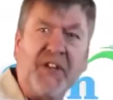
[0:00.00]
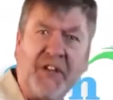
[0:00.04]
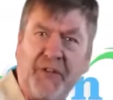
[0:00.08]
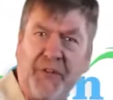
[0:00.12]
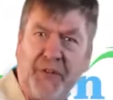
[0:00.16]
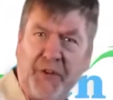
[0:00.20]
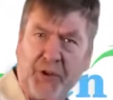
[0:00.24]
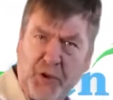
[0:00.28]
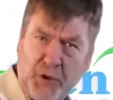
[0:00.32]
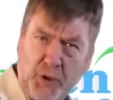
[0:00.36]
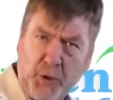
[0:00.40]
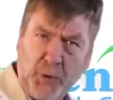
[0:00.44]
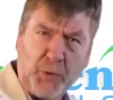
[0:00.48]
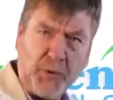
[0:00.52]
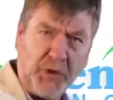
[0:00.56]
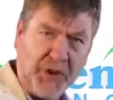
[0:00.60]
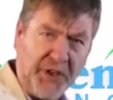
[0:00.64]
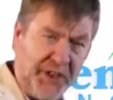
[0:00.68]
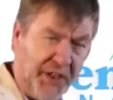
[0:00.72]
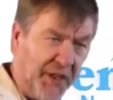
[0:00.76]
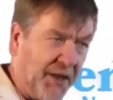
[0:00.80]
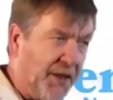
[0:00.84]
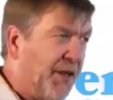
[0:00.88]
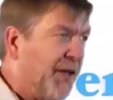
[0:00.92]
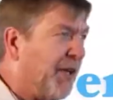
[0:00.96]
in the
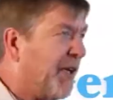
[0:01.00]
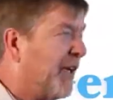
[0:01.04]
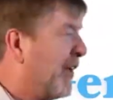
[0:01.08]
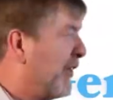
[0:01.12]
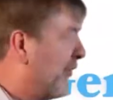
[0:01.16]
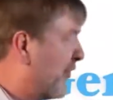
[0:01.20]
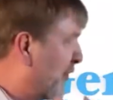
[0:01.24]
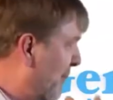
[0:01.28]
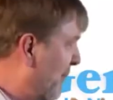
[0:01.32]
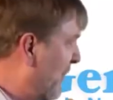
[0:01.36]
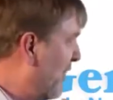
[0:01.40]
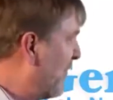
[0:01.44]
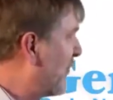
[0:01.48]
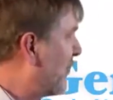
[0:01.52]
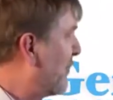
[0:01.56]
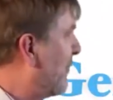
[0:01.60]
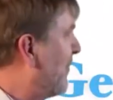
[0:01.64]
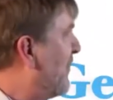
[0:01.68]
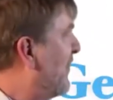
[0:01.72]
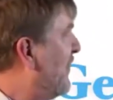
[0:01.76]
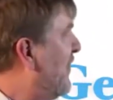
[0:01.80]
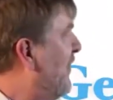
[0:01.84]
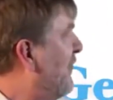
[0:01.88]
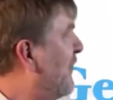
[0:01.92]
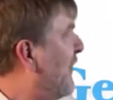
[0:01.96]
cochlea. To be
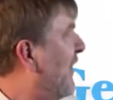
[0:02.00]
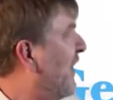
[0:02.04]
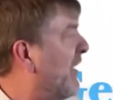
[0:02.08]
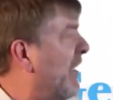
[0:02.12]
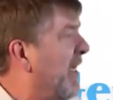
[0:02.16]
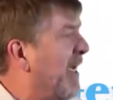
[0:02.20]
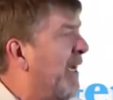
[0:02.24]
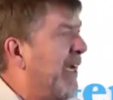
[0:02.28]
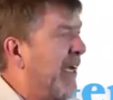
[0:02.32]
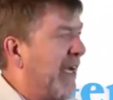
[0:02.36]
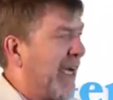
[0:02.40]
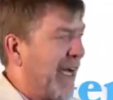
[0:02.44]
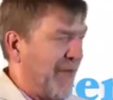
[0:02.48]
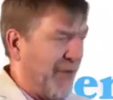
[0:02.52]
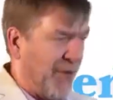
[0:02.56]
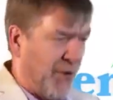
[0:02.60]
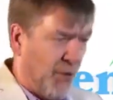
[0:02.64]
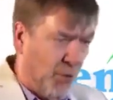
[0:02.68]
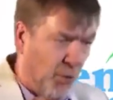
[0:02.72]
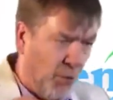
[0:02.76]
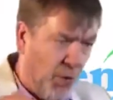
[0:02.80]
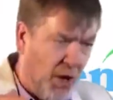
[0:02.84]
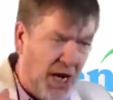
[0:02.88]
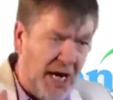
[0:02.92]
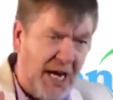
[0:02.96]
specific, at the
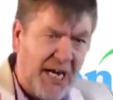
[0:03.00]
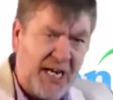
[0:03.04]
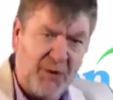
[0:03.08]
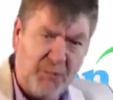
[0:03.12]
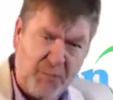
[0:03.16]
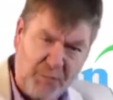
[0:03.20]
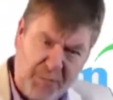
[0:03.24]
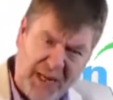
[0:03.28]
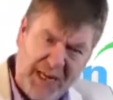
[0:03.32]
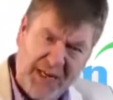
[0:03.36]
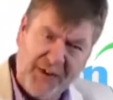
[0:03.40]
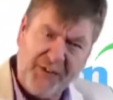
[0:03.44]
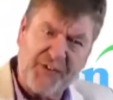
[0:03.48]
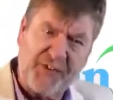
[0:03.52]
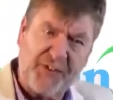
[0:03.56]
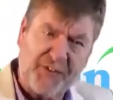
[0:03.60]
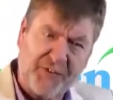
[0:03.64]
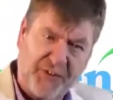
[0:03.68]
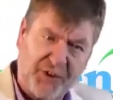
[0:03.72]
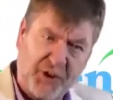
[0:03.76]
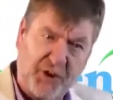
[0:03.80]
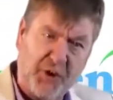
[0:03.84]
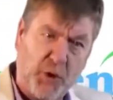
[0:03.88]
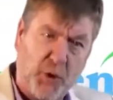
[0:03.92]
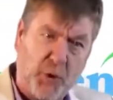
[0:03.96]
wide base
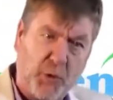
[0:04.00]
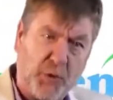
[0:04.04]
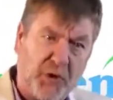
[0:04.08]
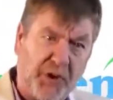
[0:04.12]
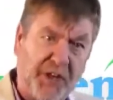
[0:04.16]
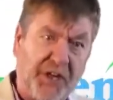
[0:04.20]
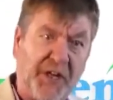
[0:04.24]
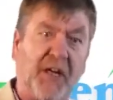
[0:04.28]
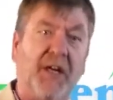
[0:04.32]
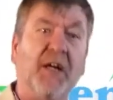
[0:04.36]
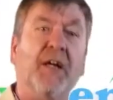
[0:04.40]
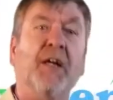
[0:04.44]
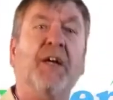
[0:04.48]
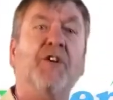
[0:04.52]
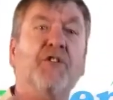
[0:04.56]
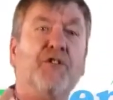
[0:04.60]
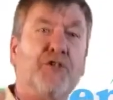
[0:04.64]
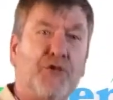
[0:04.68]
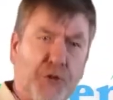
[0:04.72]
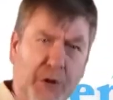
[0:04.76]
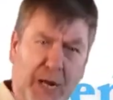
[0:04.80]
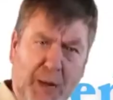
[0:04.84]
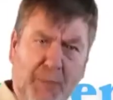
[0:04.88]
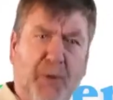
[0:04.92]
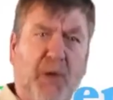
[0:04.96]
of the cochlea,
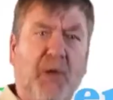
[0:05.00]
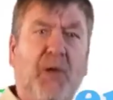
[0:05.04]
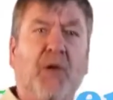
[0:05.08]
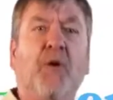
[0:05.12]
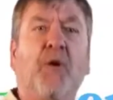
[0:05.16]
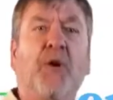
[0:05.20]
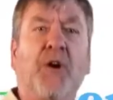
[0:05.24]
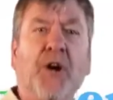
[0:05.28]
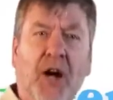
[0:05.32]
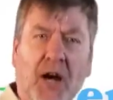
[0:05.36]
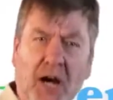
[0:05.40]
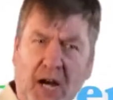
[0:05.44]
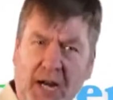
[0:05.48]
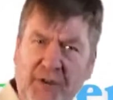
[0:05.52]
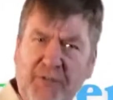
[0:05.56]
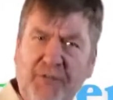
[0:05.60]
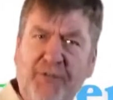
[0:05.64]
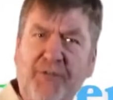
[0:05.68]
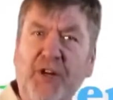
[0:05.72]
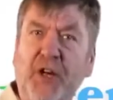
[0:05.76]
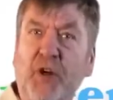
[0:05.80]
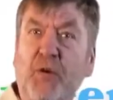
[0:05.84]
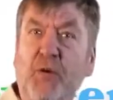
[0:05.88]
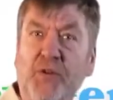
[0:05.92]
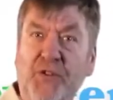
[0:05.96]
treble or high
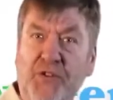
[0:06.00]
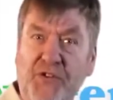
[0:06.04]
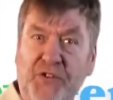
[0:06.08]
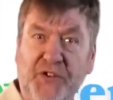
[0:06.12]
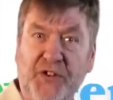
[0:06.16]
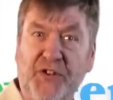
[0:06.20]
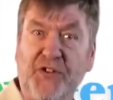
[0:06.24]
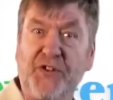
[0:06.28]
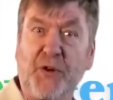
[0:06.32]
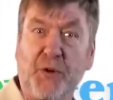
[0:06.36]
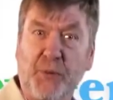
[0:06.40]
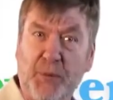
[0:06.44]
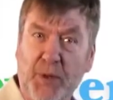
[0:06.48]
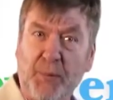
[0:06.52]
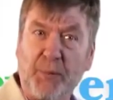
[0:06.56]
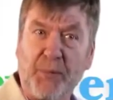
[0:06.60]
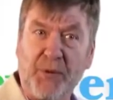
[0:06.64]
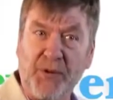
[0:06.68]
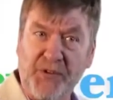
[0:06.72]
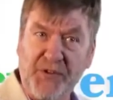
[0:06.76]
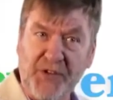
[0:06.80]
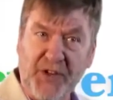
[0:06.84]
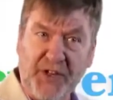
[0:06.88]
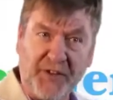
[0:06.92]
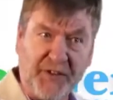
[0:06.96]
frequencies are
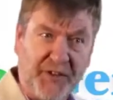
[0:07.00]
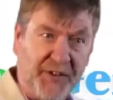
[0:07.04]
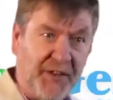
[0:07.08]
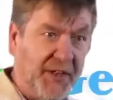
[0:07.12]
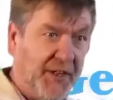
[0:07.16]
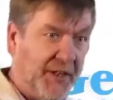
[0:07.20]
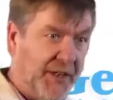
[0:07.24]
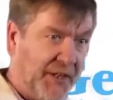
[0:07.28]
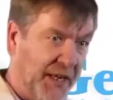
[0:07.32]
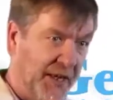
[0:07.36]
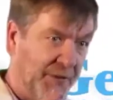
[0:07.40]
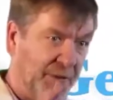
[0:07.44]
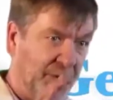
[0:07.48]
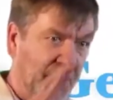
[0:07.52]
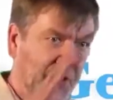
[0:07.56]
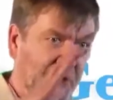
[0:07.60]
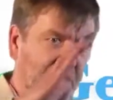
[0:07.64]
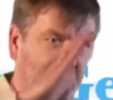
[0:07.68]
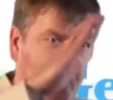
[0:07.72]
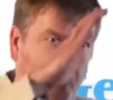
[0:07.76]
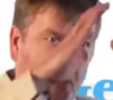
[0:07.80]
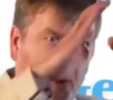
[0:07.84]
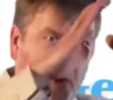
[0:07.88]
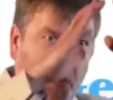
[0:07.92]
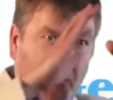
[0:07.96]
represented. At the
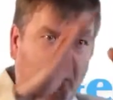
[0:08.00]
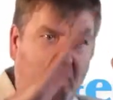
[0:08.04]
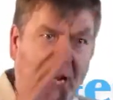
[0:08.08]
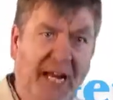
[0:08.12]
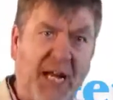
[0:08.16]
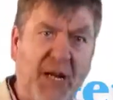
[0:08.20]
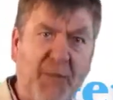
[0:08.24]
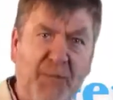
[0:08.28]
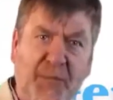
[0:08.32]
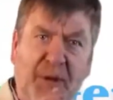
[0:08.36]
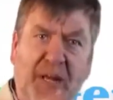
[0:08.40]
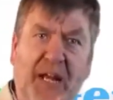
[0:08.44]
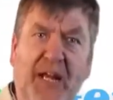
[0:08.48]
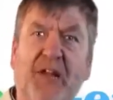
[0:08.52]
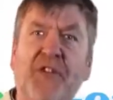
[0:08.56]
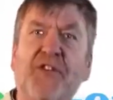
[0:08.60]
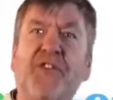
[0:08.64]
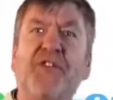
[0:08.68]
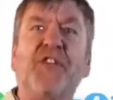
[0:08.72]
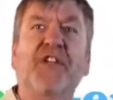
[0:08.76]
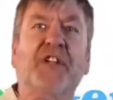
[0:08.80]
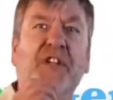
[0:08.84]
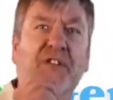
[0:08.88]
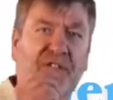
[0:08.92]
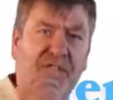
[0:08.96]
narrow
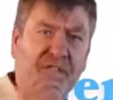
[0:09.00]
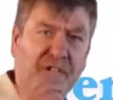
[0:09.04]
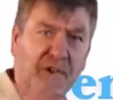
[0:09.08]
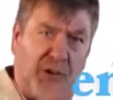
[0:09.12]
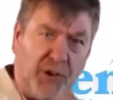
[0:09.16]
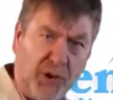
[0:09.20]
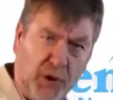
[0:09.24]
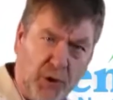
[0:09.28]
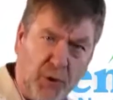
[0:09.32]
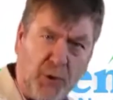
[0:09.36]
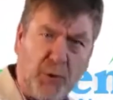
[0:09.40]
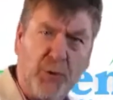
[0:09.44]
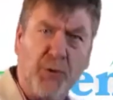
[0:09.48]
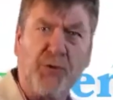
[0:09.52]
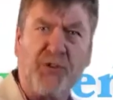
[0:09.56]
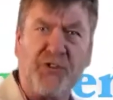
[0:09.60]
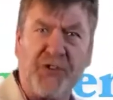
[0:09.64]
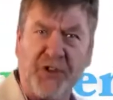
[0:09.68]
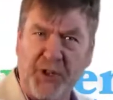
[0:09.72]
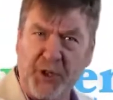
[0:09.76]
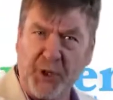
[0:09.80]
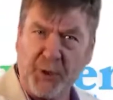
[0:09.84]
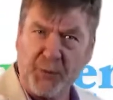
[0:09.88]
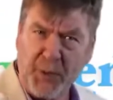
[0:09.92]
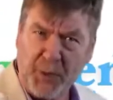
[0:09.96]
apex, it's the lows
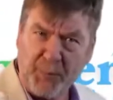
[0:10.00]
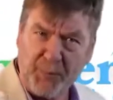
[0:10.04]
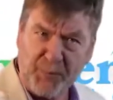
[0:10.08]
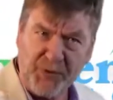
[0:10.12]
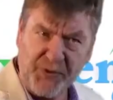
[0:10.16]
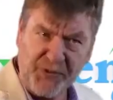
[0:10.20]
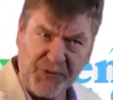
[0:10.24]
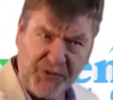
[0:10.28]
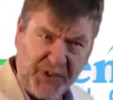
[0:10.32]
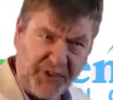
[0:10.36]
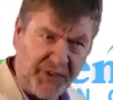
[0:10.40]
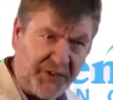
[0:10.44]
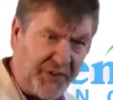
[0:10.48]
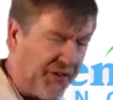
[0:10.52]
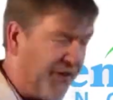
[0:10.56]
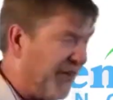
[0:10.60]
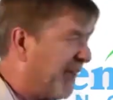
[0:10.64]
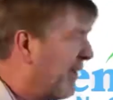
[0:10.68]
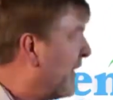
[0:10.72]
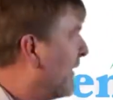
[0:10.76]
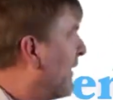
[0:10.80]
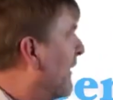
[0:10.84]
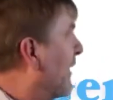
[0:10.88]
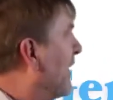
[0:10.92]
that are represented.